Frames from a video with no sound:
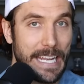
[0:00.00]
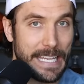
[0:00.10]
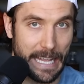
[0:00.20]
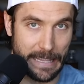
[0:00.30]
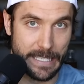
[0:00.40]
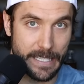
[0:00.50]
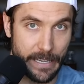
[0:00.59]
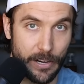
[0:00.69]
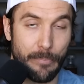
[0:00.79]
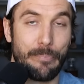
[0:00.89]
yet this
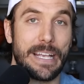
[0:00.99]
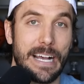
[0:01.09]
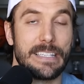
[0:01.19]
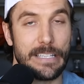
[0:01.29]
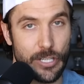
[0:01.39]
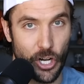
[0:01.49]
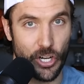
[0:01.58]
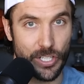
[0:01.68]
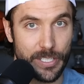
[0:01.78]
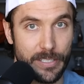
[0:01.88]
year because he's
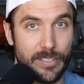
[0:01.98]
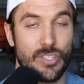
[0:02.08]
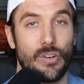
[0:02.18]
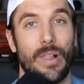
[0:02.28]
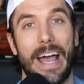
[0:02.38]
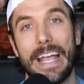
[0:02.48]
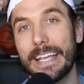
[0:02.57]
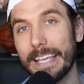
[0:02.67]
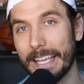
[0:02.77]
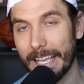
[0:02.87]
hurt. So,
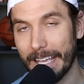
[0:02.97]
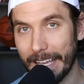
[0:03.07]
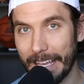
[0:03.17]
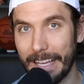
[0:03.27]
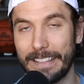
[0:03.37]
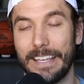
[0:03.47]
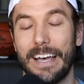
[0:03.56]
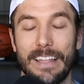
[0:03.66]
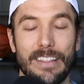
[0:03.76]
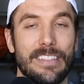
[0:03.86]
like,
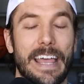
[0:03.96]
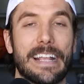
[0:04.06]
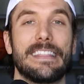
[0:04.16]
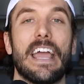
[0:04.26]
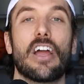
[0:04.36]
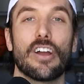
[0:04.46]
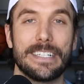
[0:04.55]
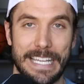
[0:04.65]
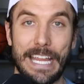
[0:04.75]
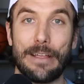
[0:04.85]
they're a
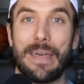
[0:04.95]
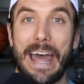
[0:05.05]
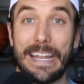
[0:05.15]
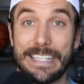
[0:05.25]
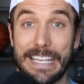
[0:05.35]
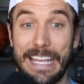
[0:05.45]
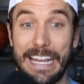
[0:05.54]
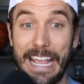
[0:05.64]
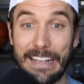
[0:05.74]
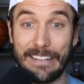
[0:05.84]
team that is in
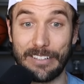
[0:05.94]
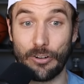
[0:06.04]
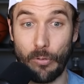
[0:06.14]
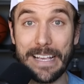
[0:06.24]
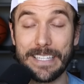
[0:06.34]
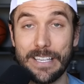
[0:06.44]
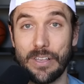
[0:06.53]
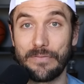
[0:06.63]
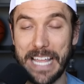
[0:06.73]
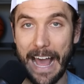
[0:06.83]
a crisis
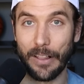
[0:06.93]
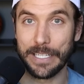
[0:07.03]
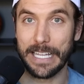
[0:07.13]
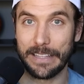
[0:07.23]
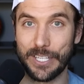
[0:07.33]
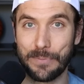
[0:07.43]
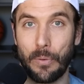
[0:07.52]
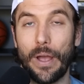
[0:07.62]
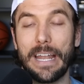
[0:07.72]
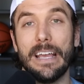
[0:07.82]
of talent at this
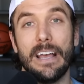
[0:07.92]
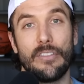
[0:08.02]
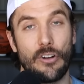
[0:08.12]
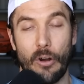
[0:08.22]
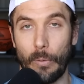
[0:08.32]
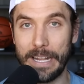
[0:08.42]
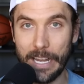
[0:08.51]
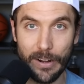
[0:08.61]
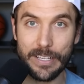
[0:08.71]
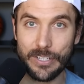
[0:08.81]
point. They're nowhere
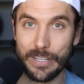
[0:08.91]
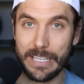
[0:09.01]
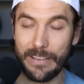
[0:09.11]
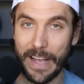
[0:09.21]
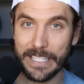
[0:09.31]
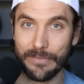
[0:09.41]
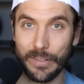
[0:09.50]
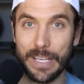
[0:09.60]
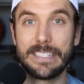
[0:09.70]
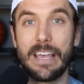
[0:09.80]
near as good
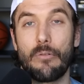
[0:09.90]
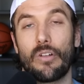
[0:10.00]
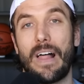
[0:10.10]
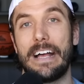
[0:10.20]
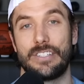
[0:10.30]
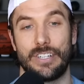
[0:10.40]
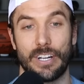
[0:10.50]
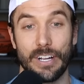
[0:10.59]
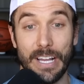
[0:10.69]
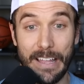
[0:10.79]
defensively as they were last
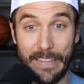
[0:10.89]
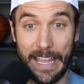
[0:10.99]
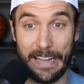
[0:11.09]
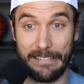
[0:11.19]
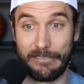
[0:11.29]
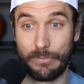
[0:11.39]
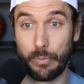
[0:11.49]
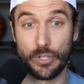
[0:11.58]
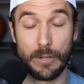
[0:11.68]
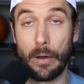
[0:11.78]
year. They
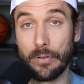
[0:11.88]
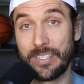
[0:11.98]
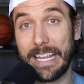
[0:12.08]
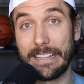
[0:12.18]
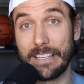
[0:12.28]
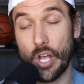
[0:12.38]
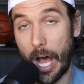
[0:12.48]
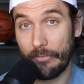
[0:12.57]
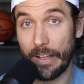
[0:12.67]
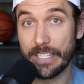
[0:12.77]
were supposed to get this
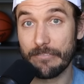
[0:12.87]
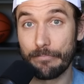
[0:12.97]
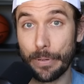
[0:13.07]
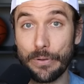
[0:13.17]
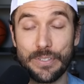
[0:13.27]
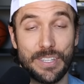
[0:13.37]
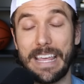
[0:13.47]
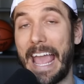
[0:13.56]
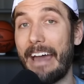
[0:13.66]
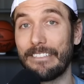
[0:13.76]
offensive boost.
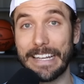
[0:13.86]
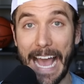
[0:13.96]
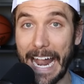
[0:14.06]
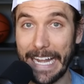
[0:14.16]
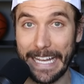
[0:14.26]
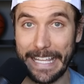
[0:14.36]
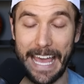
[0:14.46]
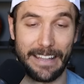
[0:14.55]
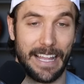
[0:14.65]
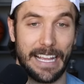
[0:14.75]
They haven't gotten it
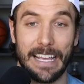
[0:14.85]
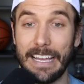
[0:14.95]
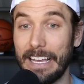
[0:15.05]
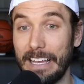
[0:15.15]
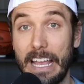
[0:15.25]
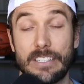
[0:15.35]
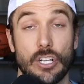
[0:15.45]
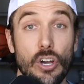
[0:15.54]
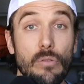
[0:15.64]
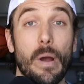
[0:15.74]
yet. Like, it's a
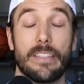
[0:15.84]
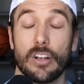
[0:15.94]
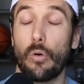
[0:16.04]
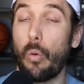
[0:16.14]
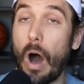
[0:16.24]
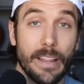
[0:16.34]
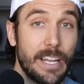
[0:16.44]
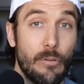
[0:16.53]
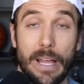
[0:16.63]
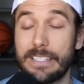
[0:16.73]
good win. They're
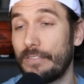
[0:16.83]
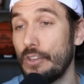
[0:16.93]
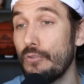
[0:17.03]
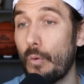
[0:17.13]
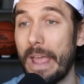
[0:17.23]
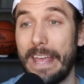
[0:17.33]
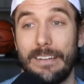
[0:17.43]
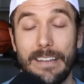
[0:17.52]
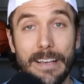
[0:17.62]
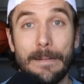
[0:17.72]
quality wins. If you
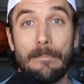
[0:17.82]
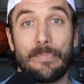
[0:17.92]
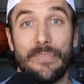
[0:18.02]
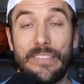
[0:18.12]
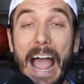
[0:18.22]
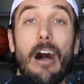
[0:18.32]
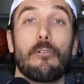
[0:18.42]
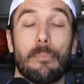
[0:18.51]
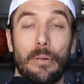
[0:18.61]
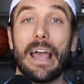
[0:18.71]
win
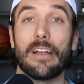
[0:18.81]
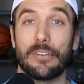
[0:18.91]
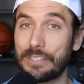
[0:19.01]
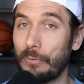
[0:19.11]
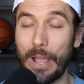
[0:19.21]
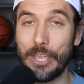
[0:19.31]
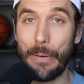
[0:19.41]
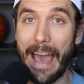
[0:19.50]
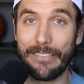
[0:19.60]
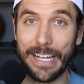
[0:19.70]
down players the way you
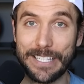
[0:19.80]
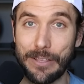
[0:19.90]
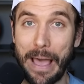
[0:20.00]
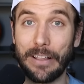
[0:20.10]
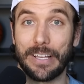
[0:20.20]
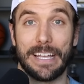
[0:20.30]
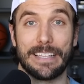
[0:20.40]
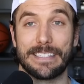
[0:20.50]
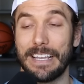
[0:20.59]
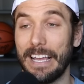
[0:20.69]
have against the
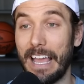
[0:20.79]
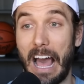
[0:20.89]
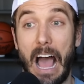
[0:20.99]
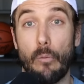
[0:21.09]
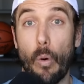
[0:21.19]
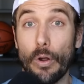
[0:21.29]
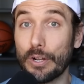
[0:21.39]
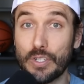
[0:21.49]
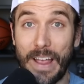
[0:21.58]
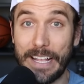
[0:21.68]
Pelicans,
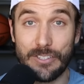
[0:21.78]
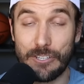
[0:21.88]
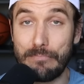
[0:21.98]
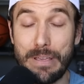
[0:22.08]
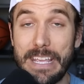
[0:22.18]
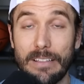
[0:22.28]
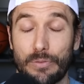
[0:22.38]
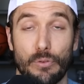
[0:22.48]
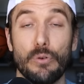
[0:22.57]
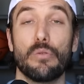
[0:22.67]
Warriors fans should be
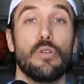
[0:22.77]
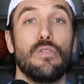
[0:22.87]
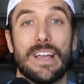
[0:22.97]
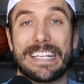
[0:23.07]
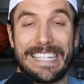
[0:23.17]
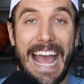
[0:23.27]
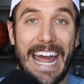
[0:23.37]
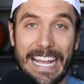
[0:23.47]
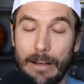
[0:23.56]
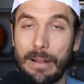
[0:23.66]
through the roof
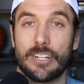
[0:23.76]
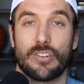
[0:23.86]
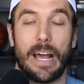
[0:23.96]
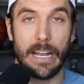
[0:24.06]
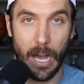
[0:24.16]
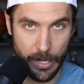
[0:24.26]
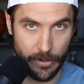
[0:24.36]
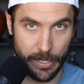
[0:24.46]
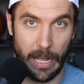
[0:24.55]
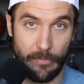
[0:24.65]
ecstatic. I'm not trying to
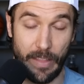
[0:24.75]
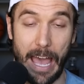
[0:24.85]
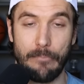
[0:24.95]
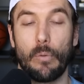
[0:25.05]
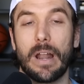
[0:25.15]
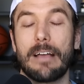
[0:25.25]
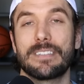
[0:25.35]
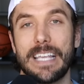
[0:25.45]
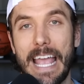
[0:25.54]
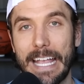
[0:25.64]
undercut that. But what I'm
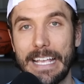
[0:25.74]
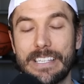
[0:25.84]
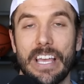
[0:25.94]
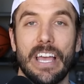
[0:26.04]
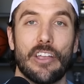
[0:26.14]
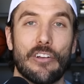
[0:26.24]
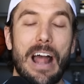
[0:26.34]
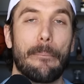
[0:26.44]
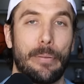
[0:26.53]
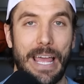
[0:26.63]
saying is you're
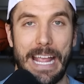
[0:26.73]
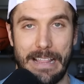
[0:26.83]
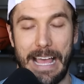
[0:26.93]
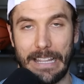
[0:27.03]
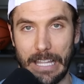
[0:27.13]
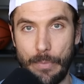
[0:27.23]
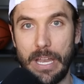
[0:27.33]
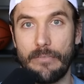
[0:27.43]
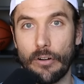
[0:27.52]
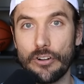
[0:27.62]
not playing that
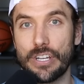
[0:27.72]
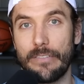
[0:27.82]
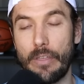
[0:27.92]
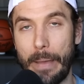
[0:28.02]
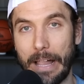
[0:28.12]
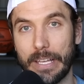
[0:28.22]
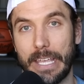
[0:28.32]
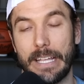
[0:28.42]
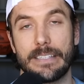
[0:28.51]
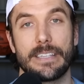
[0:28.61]
limited version of the
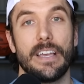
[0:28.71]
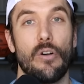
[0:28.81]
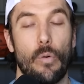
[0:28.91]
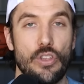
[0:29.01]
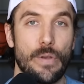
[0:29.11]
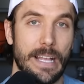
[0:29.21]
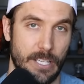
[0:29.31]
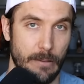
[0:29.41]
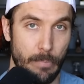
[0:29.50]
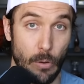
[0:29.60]
Pelicans when you get
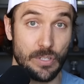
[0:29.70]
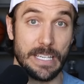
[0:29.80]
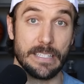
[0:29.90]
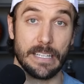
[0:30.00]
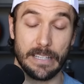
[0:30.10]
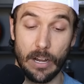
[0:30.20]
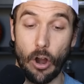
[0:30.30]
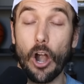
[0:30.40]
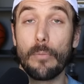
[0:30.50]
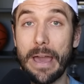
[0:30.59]
to the postseason. There
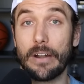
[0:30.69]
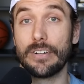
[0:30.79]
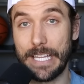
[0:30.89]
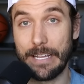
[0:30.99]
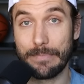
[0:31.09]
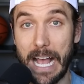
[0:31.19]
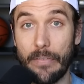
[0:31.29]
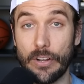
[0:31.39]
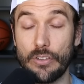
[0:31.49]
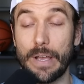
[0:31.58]
are better teams out
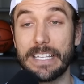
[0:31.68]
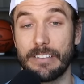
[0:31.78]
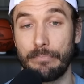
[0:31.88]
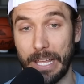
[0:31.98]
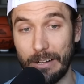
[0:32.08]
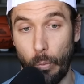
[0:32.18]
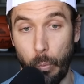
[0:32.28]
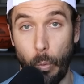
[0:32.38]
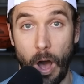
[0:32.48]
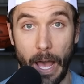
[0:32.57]
there. You guys have played
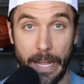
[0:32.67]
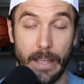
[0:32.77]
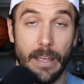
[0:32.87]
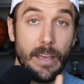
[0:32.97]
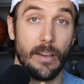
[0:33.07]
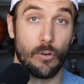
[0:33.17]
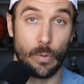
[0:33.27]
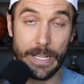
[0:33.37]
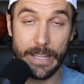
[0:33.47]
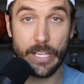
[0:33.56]
one
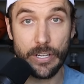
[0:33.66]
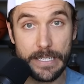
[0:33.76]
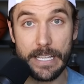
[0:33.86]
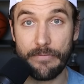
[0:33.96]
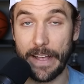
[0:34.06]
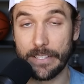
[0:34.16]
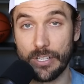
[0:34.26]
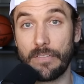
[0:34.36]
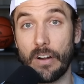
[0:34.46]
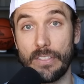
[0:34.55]
really good defense
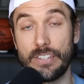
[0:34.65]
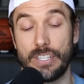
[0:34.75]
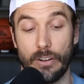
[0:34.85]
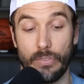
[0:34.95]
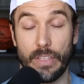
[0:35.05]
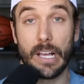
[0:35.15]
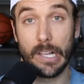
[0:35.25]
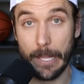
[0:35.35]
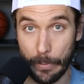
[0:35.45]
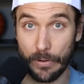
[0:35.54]
so far this year, the
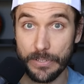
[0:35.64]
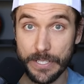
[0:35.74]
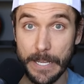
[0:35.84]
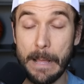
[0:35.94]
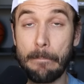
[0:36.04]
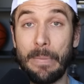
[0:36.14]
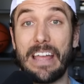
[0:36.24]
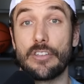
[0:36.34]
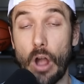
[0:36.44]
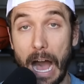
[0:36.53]
Clippers,
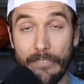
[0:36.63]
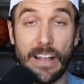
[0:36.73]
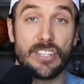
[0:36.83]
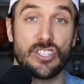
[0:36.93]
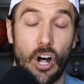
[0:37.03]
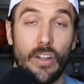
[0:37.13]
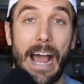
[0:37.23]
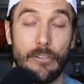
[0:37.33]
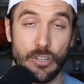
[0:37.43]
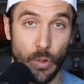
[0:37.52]
and your offense stalled
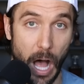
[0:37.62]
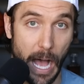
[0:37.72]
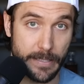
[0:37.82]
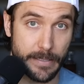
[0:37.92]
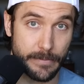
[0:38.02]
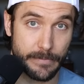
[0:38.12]
out and you lost.